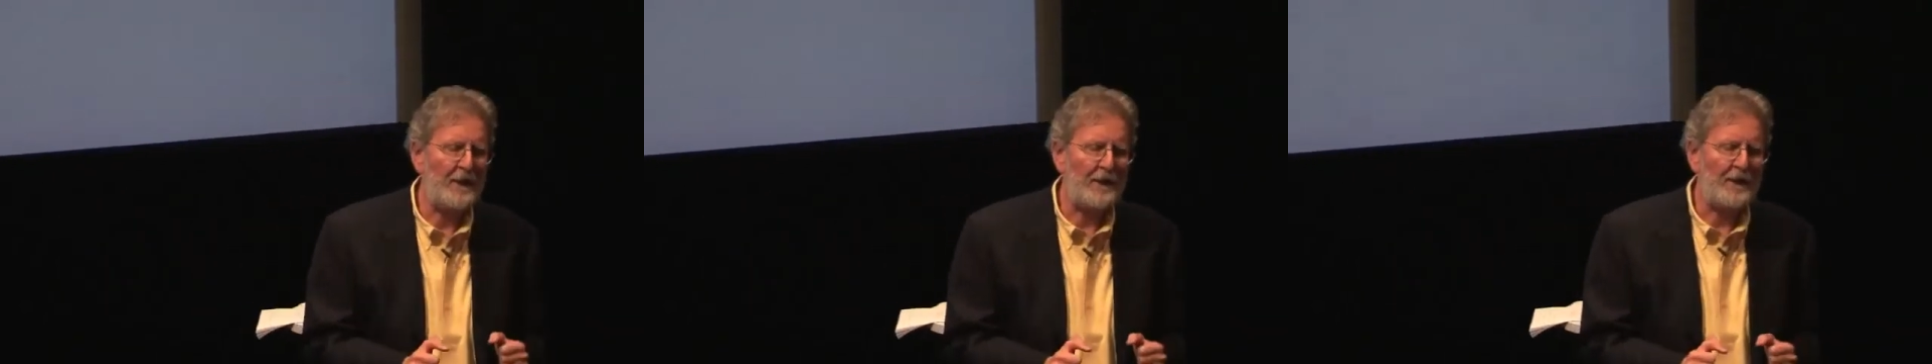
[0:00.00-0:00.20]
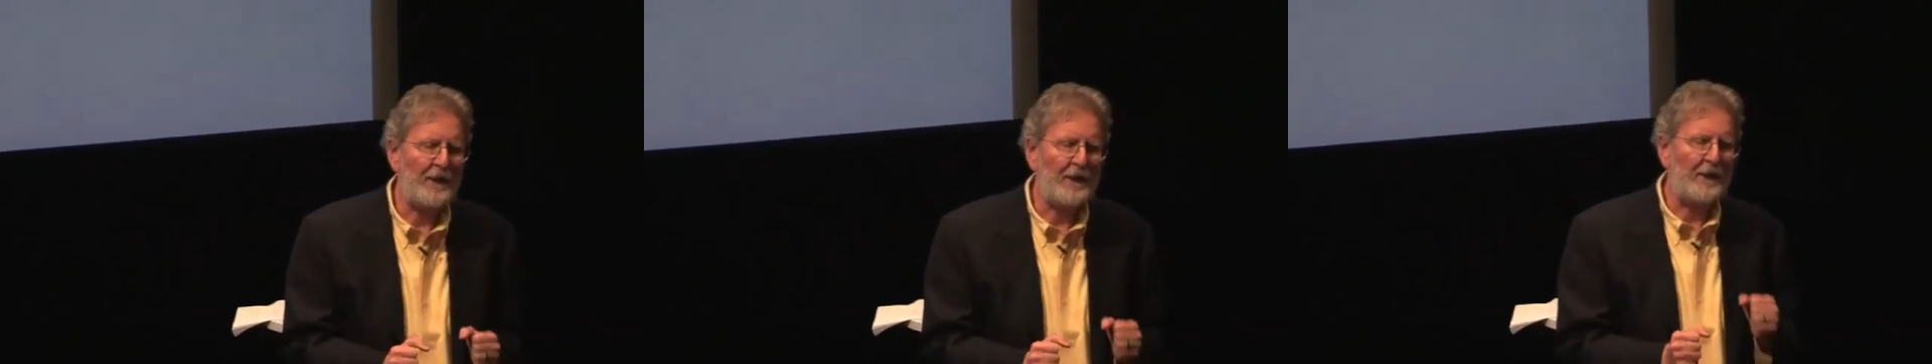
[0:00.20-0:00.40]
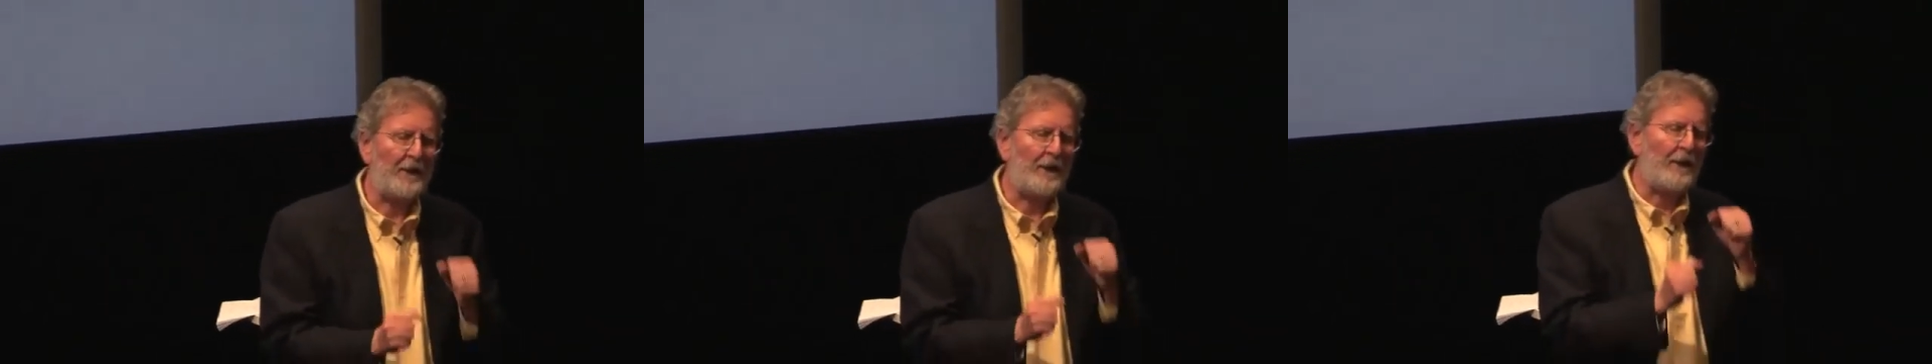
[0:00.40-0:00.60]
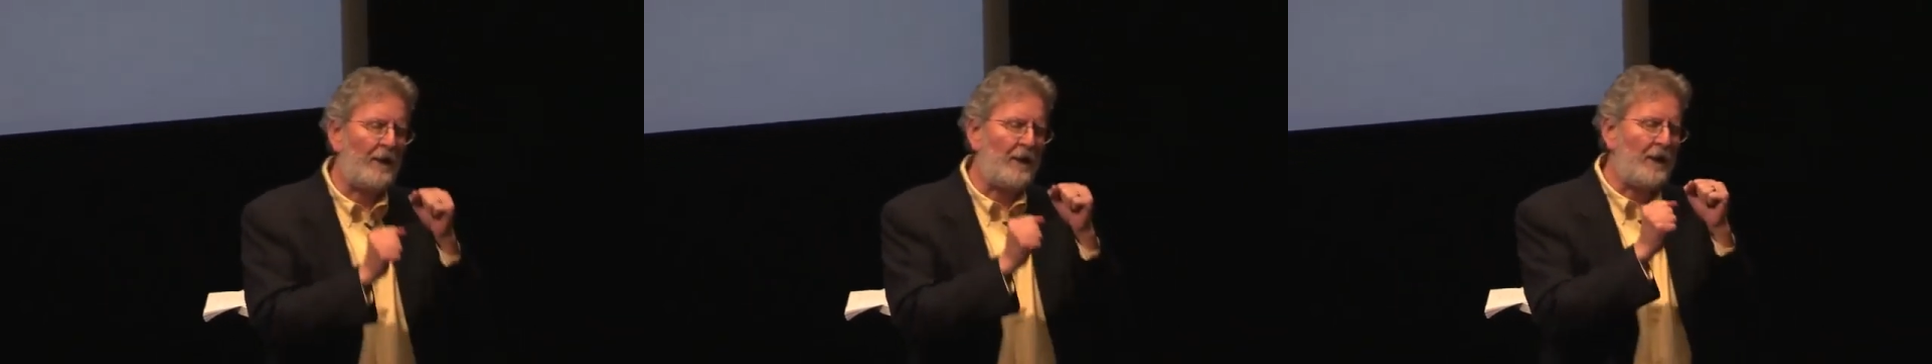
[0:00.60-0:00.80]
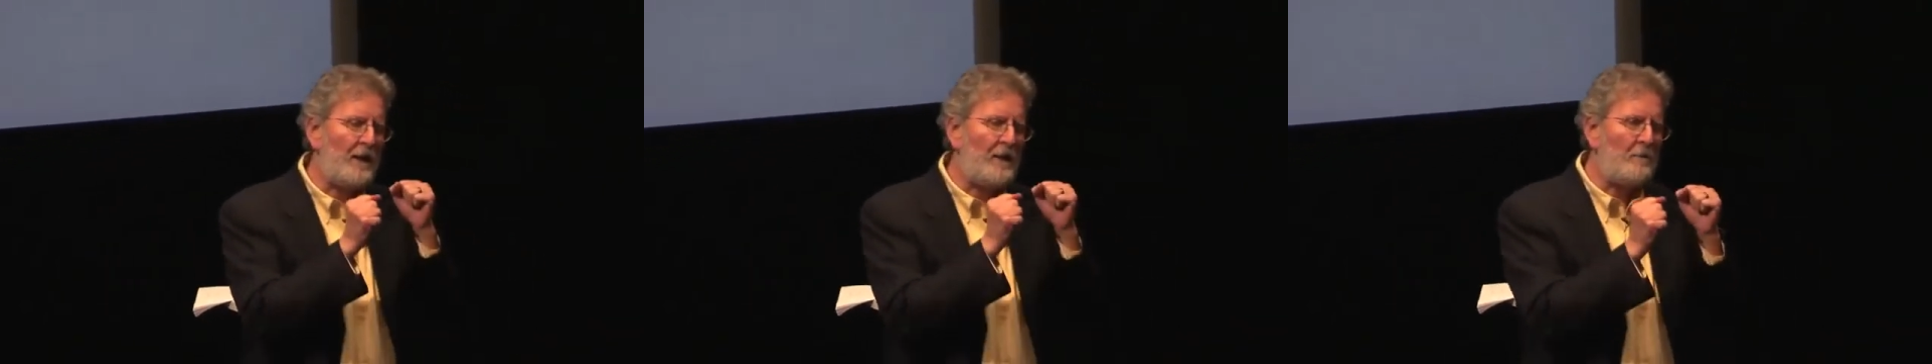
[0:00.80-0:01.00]
that
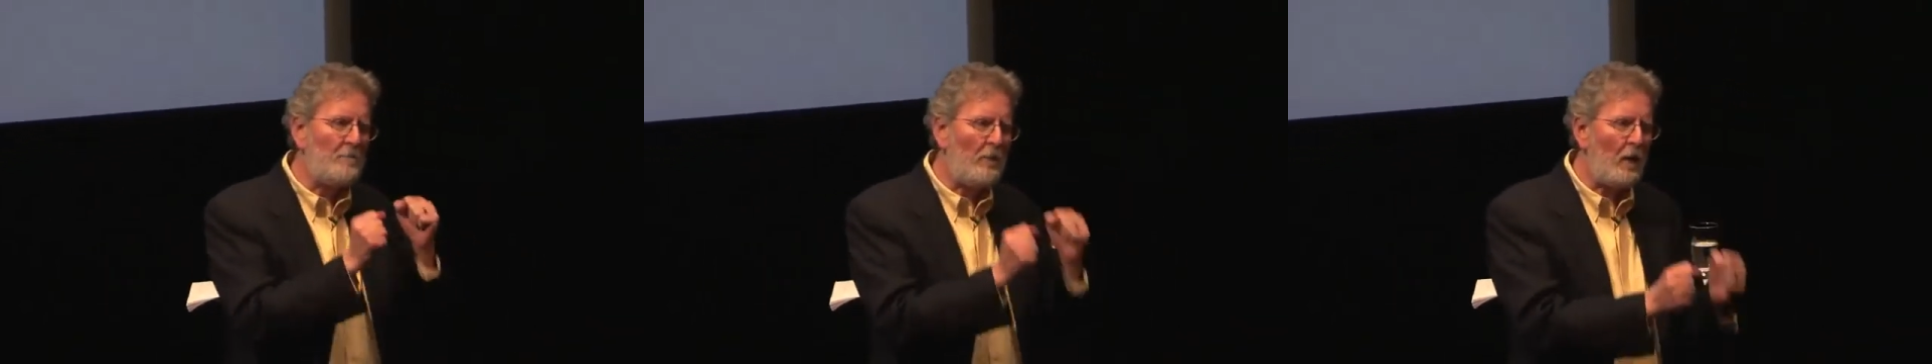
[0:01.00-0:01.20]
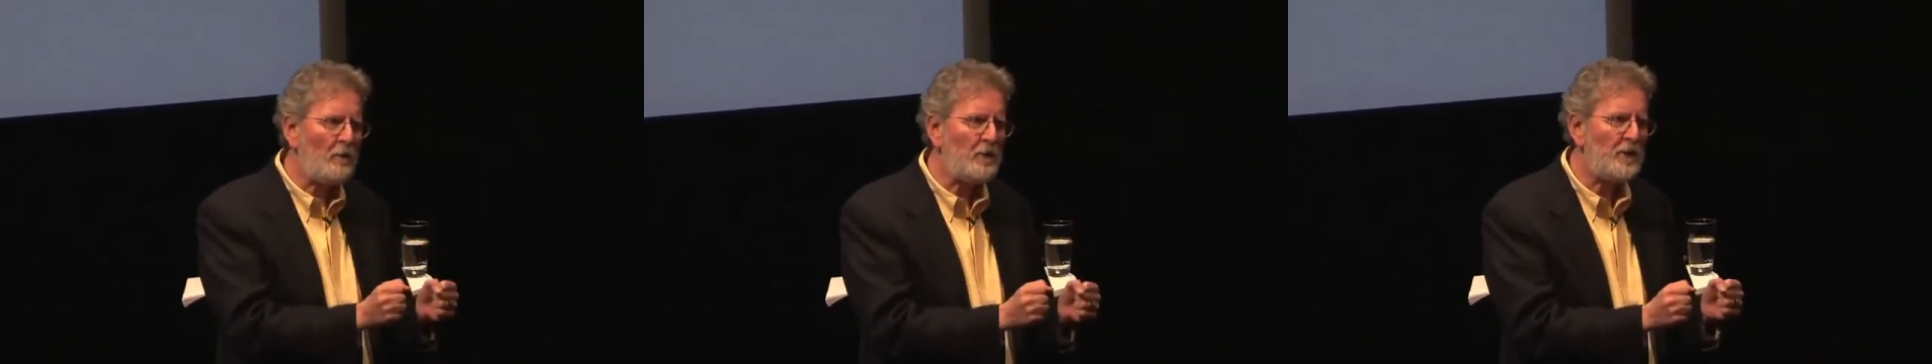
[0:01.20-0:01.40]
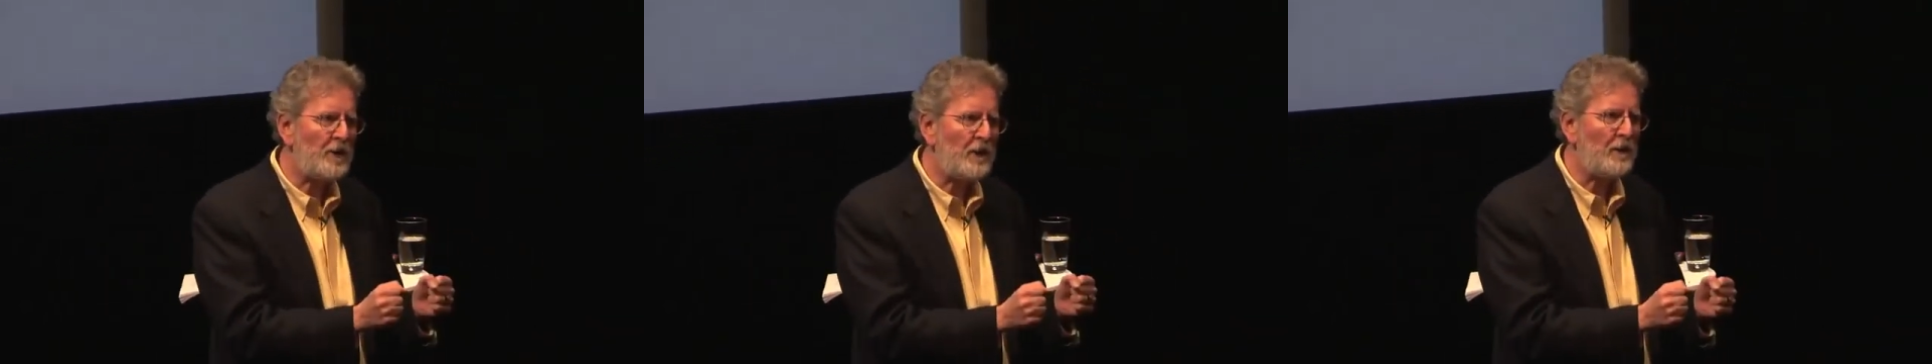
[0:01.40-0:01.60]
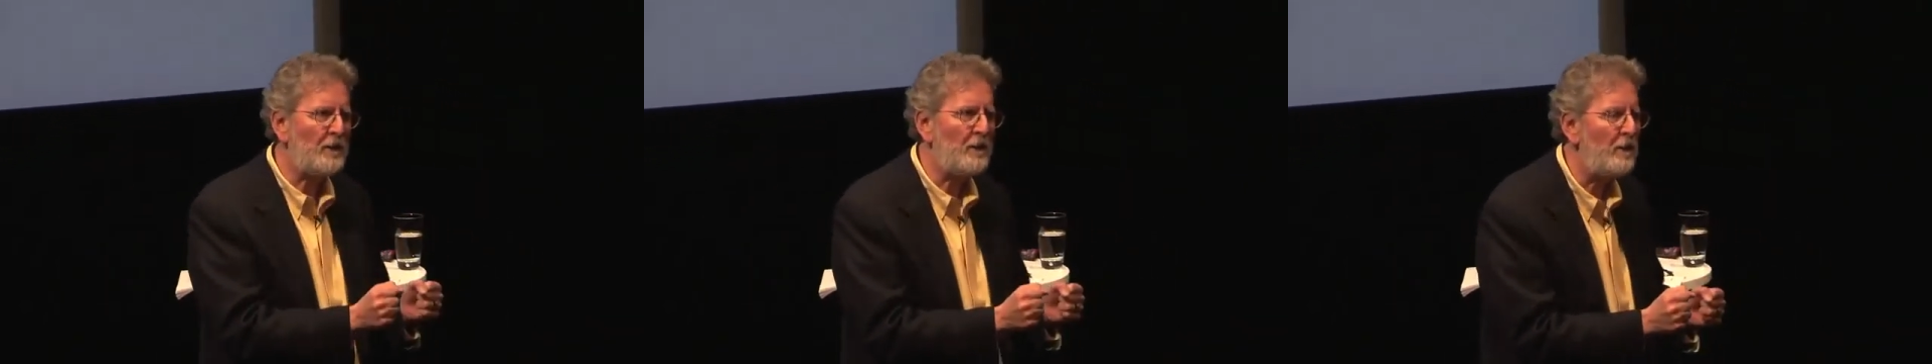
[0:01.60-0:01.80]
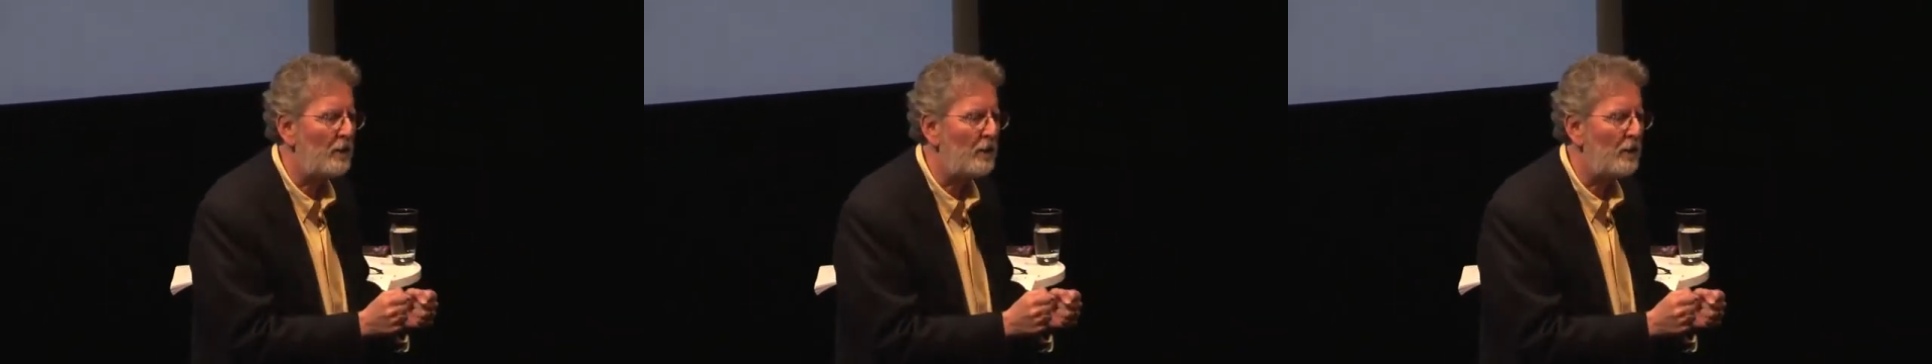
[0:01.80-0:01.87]
emotion